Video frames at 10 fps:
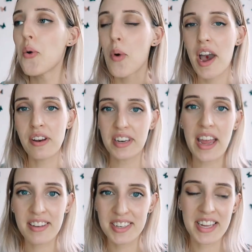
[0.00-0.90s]
why
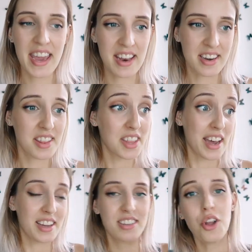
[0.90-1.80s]
not entertain
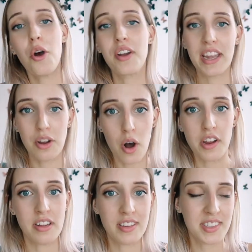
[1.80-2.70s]
that target
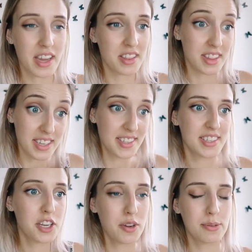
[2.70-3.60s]
audience that this
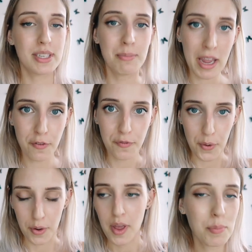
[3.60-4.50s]
series was made
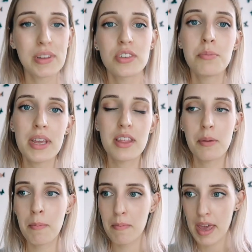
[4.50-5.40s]
for? But to me,
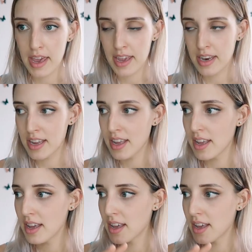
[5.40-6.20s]
the main